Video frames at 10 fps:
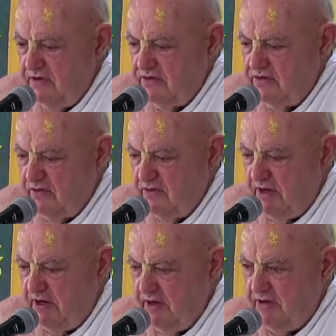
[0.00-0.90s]
And so
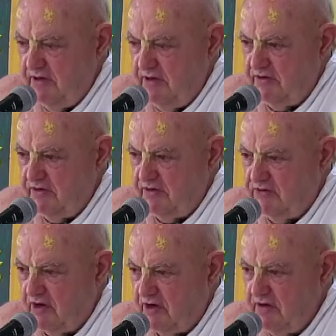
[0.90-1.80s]
the money went into a
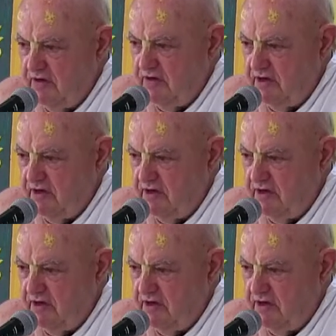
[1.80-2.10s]
truck,